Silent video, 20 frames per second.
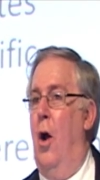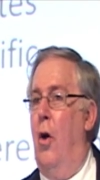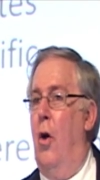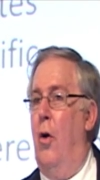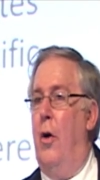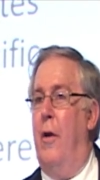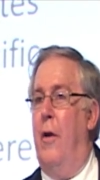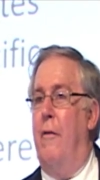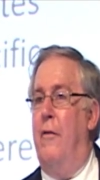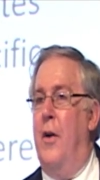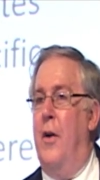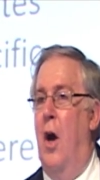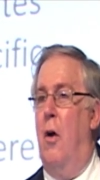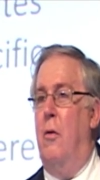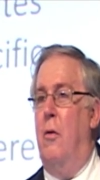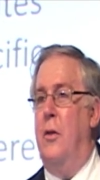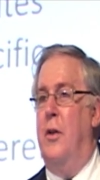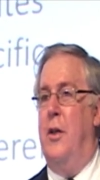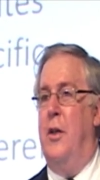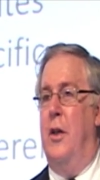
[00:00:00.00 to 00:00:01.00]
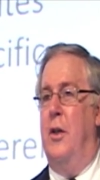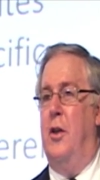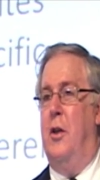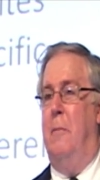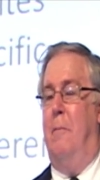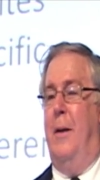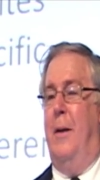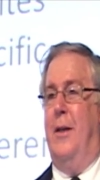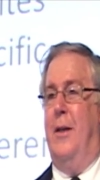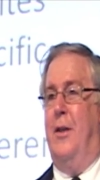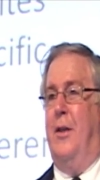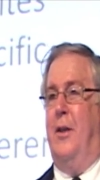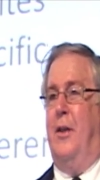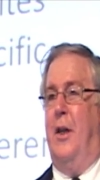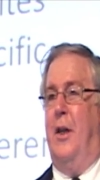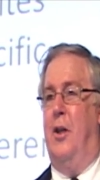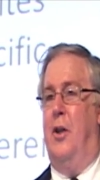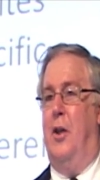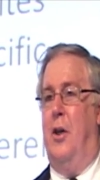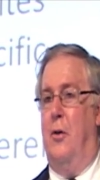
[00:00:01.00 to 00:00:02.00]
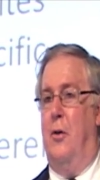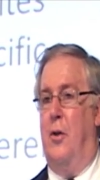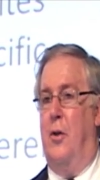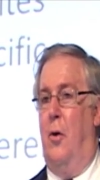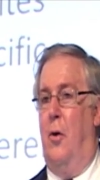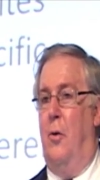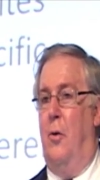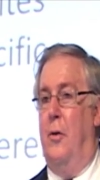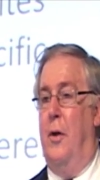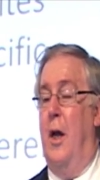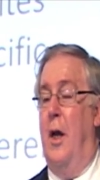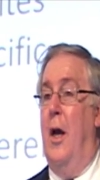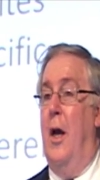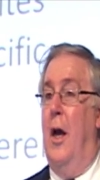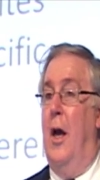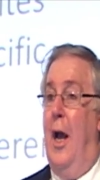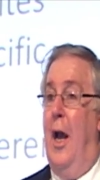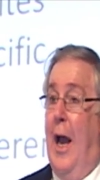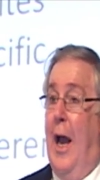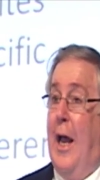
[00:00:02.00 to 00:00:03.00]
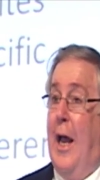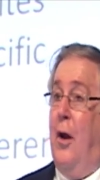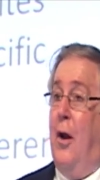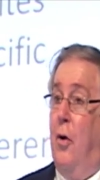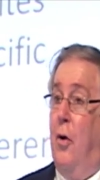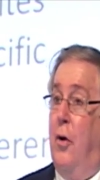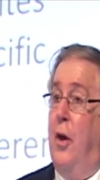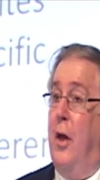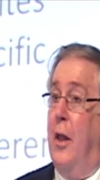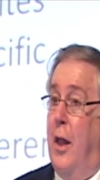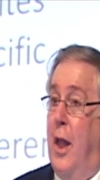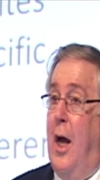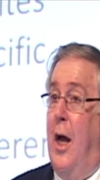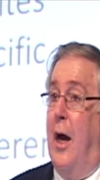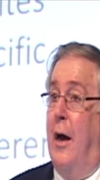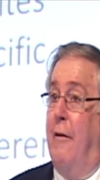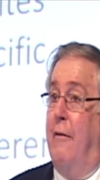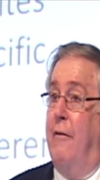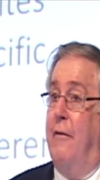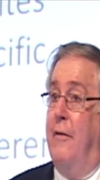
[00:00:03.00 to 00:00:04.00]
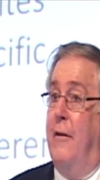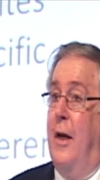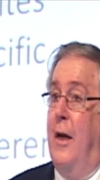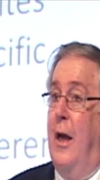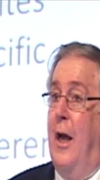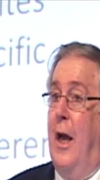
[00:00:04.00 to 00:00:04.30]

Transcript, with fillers: who you've known since you've been six years old and who you love?